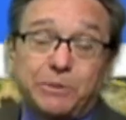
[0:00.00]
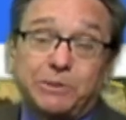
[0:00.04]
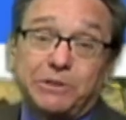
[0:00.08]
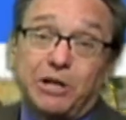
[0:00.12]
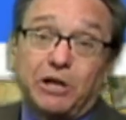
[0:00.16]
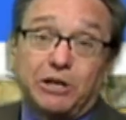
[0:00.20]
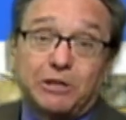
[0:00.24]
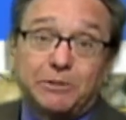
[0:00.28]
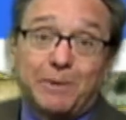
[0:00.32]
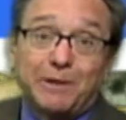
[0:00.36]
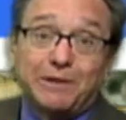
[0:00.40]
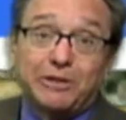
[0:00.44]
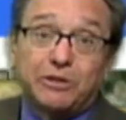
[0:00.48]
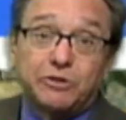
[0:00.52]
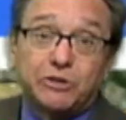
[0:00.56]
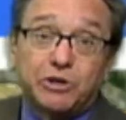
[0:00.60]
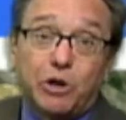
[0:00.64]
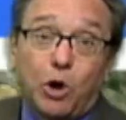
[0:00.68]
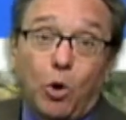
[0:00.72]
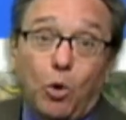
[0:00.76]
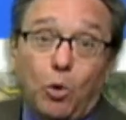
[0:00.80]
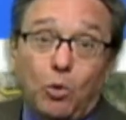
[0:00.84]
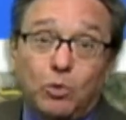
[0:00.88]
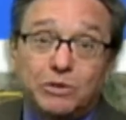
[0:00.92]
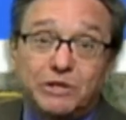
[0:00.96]
we talked about those
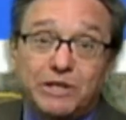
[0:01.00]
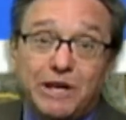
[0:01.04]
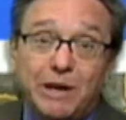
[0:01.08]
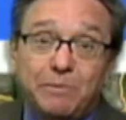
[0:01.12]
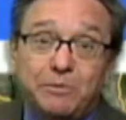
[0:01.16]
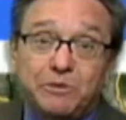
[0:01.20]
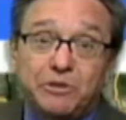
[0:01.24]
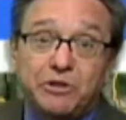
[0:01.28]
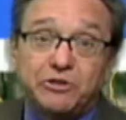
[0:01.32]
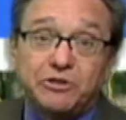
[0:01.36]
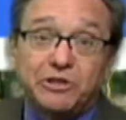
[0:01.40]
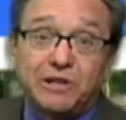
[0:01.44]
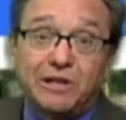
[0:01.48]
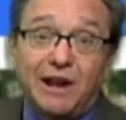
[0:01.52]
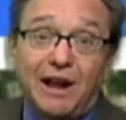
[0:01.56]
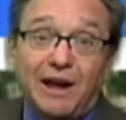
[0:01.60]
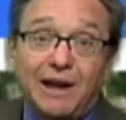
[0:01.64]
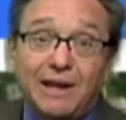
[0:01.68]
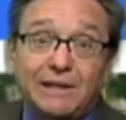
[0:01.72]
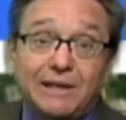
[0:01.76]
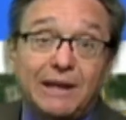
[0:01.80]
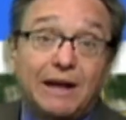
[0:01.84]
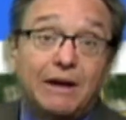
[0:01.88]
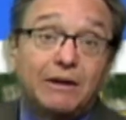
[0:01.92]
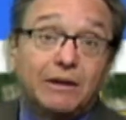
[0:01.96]
cold temperatures
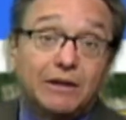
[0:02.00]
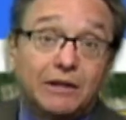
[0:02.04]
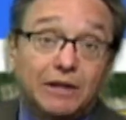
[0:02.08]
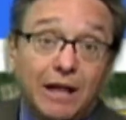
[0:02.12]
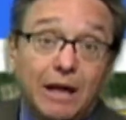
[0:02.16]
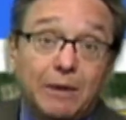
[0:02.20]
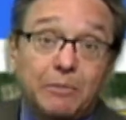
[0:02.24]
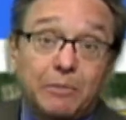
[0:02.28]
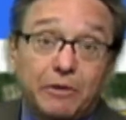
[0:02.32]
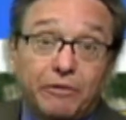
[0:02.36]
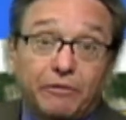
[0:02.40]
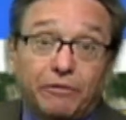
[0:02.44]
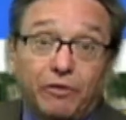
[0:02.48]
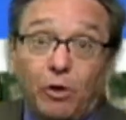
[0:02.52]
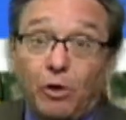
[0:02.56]
tonight. Now in Klamath